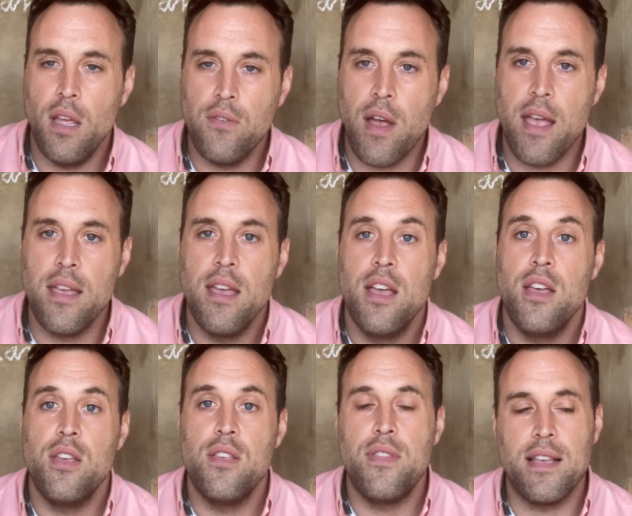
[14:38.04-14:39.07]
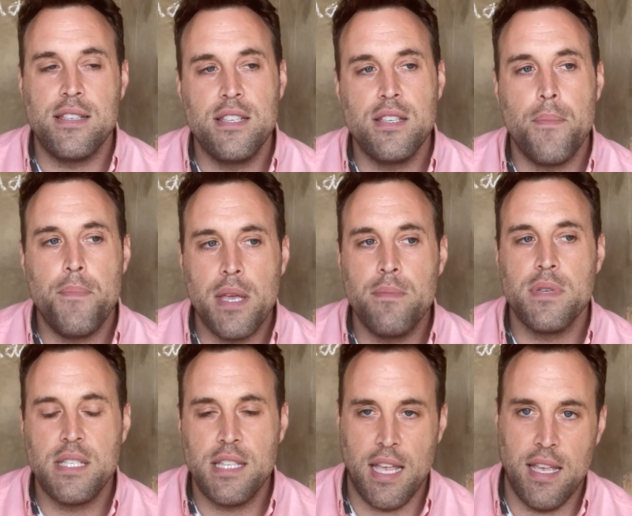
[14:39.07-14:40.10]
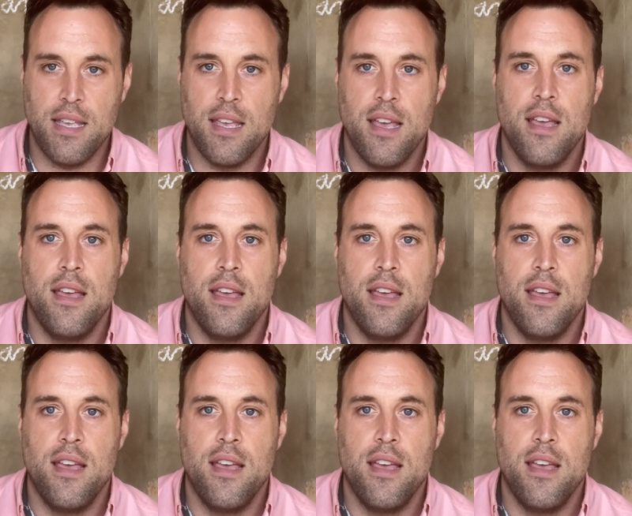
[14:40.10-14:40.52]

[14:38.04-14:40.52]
right? This is a big mistake.